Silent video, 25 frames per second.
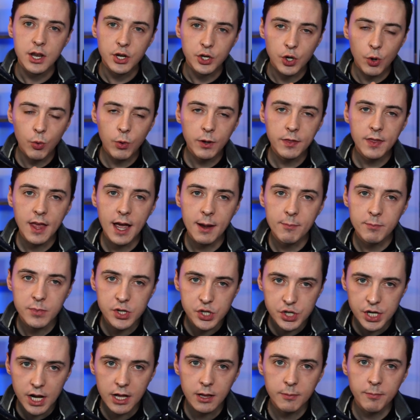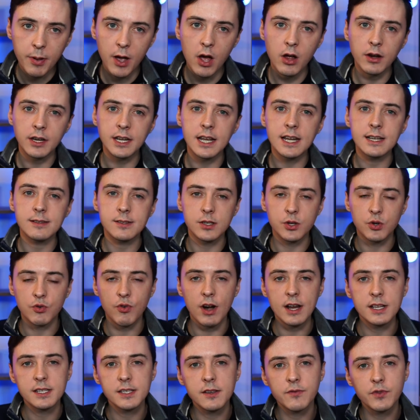knowing that Michel Barnier's
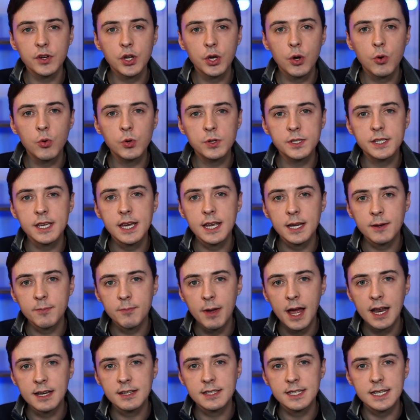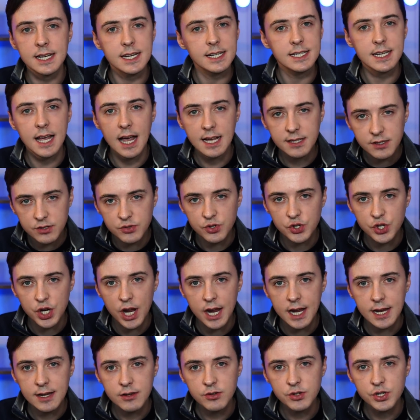aggressive negotiating mandate hasn't
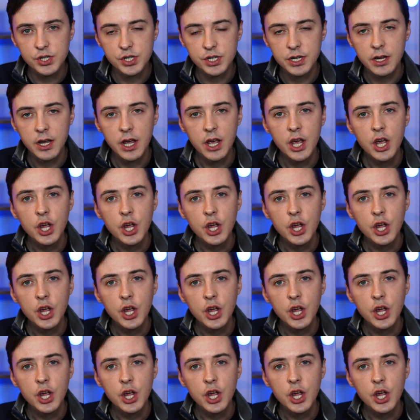changed,